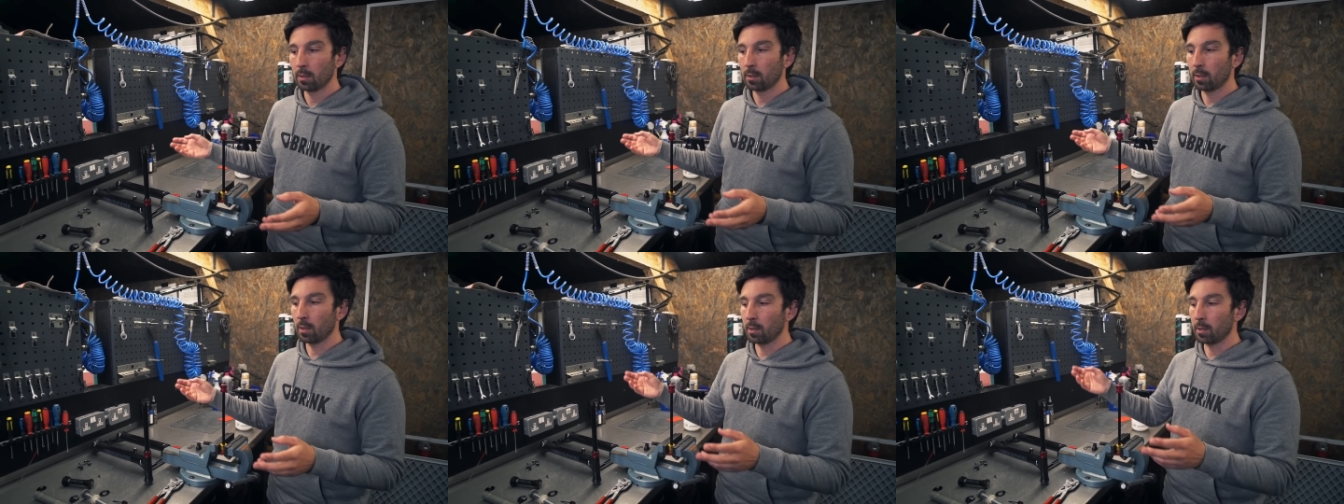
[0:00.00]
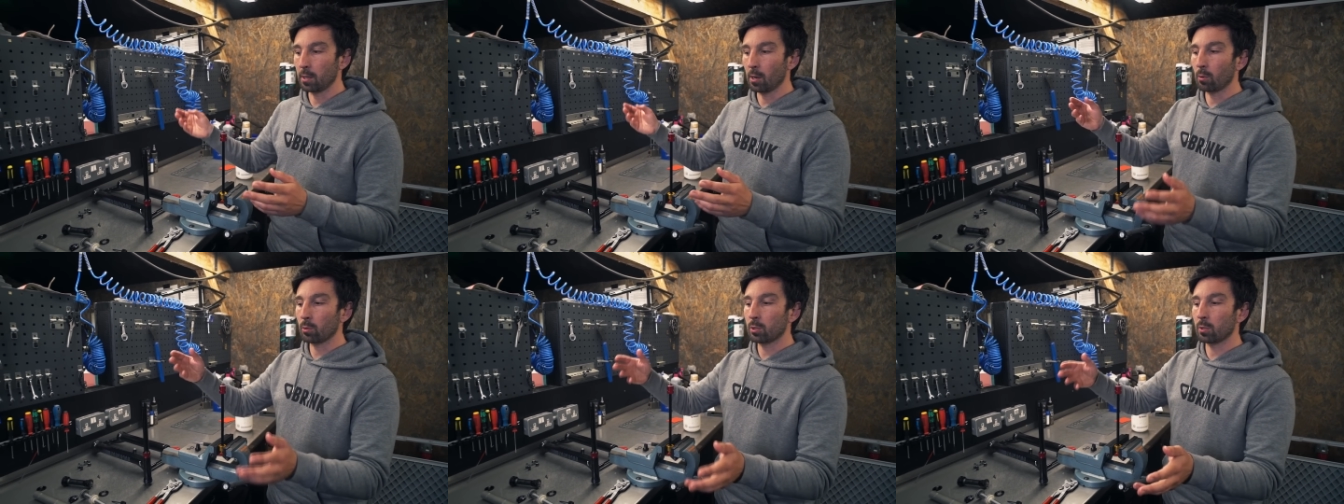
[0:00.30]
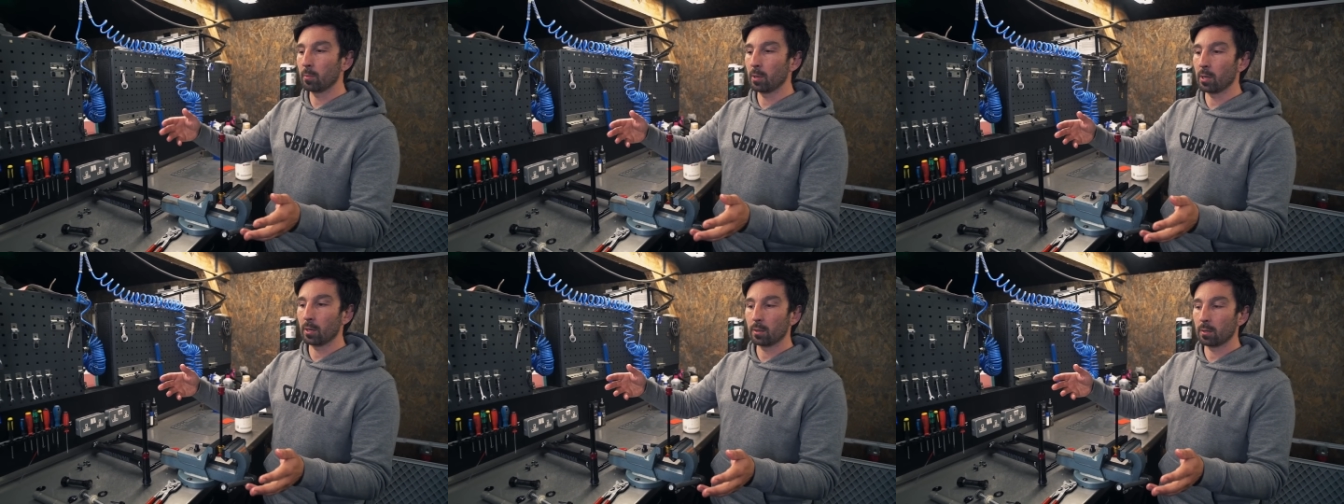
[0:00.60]
that the
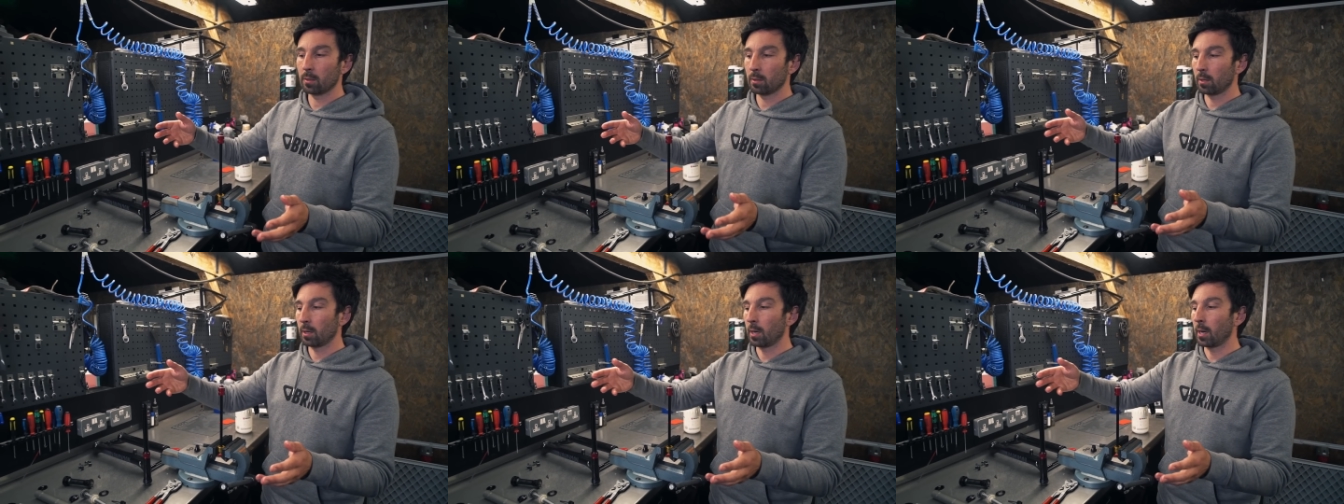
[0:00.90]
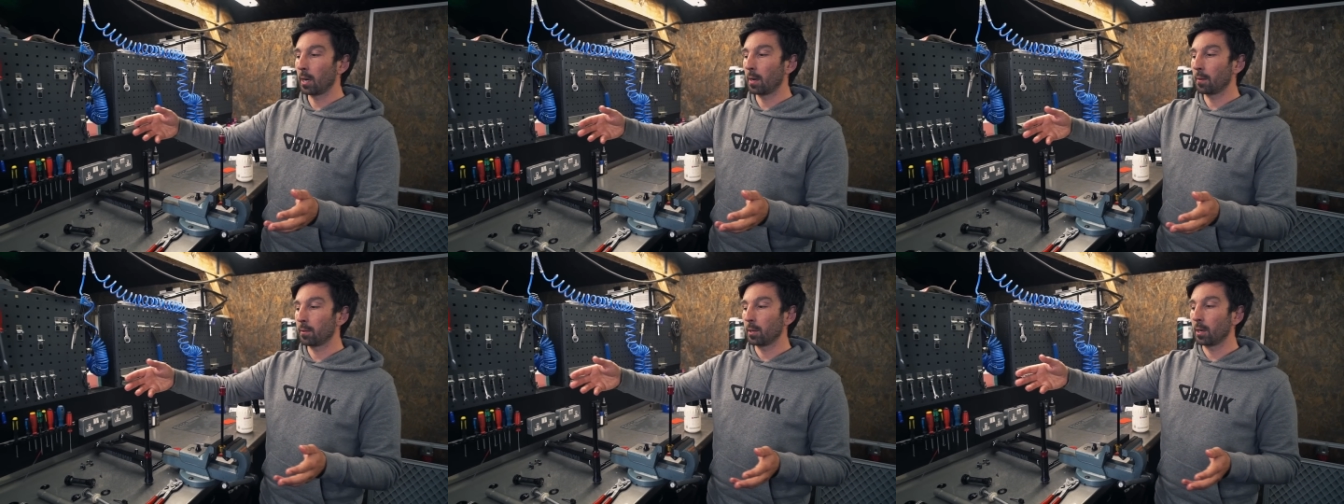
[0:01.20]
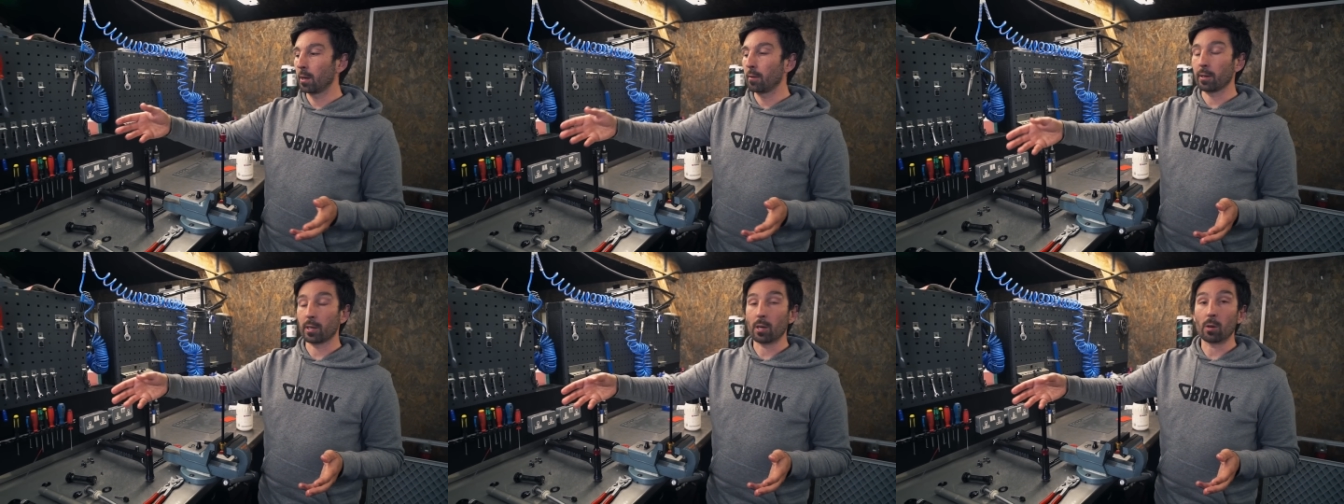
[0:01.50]

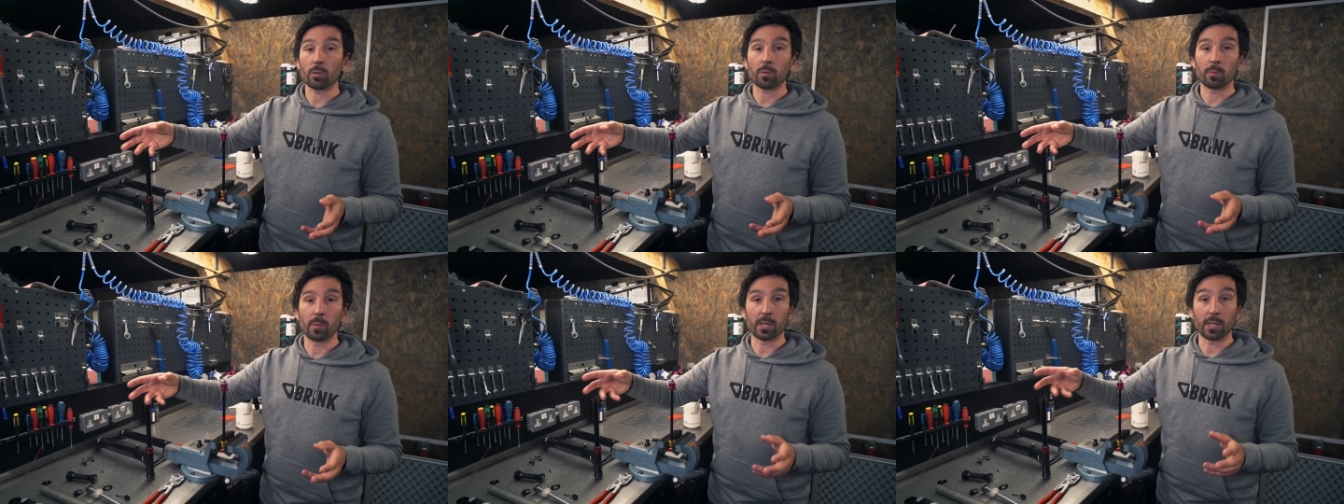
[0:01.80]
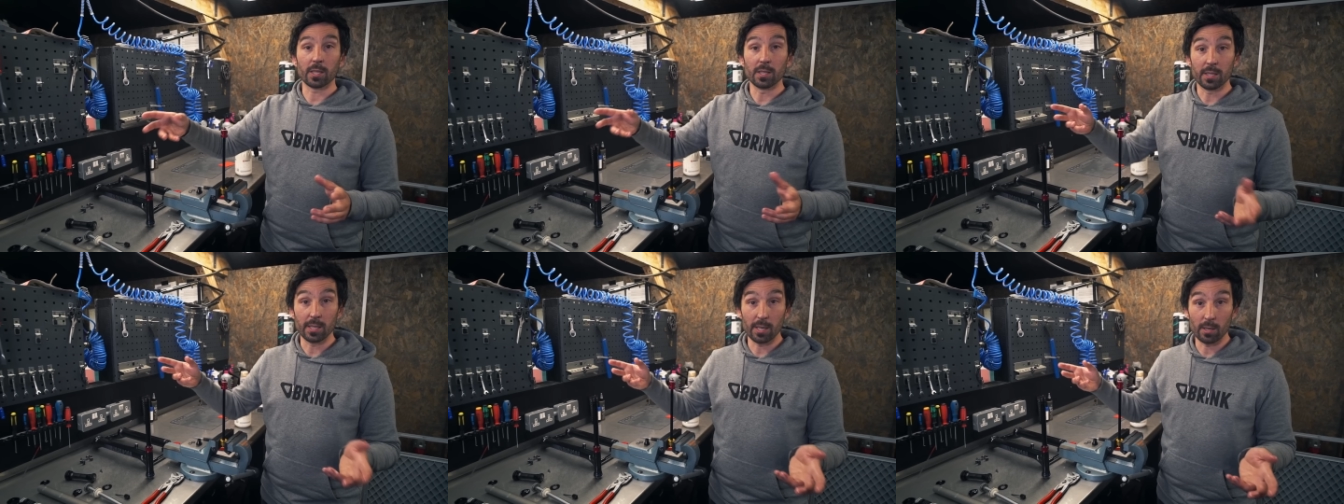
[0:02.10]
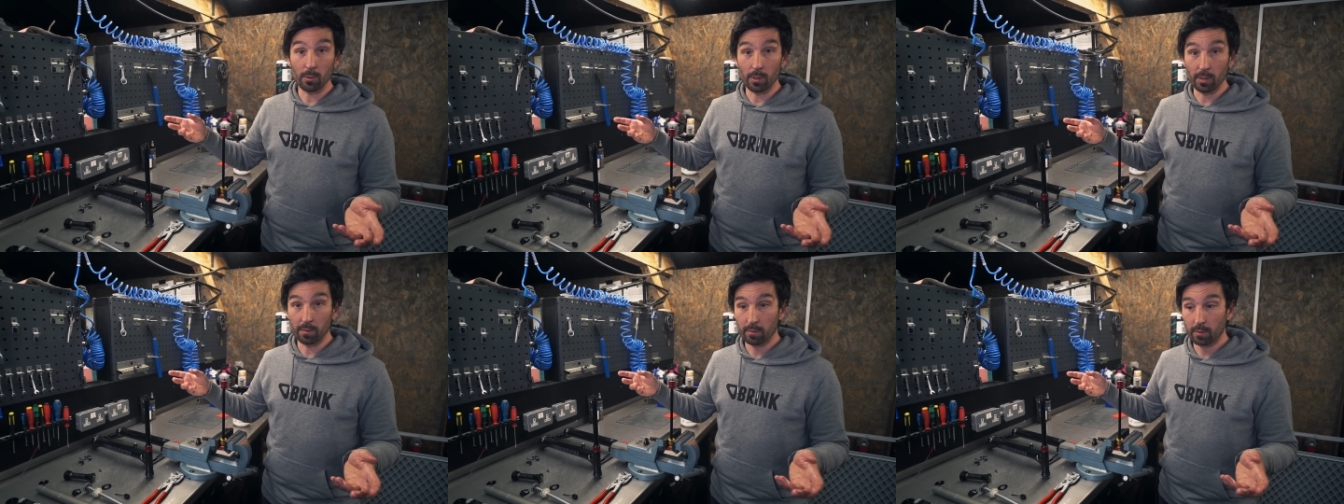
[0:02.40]
Lyrik Ultimate can
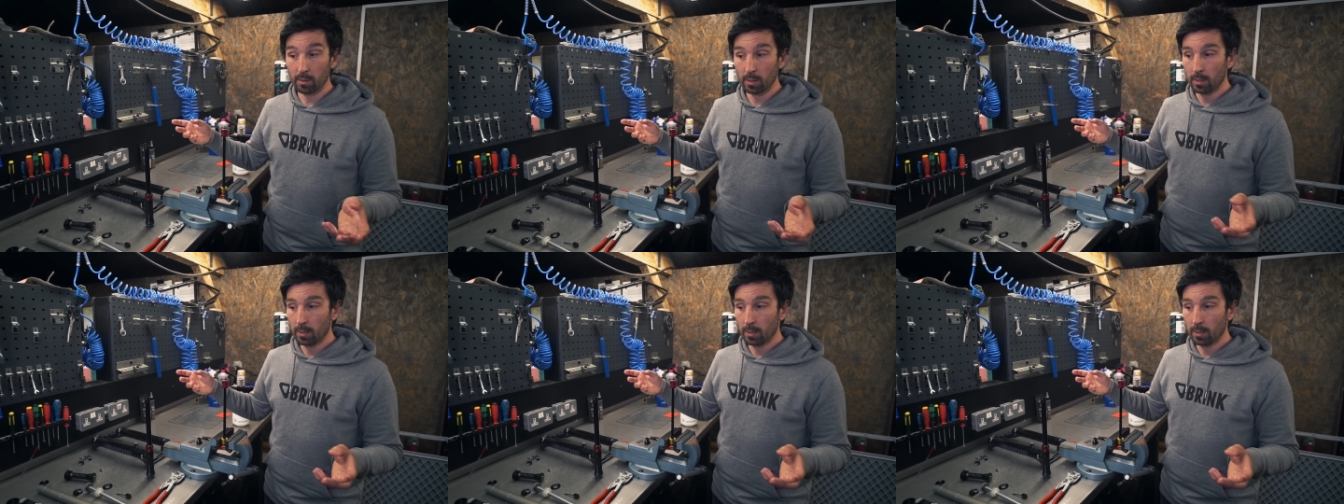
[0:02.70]
deal with.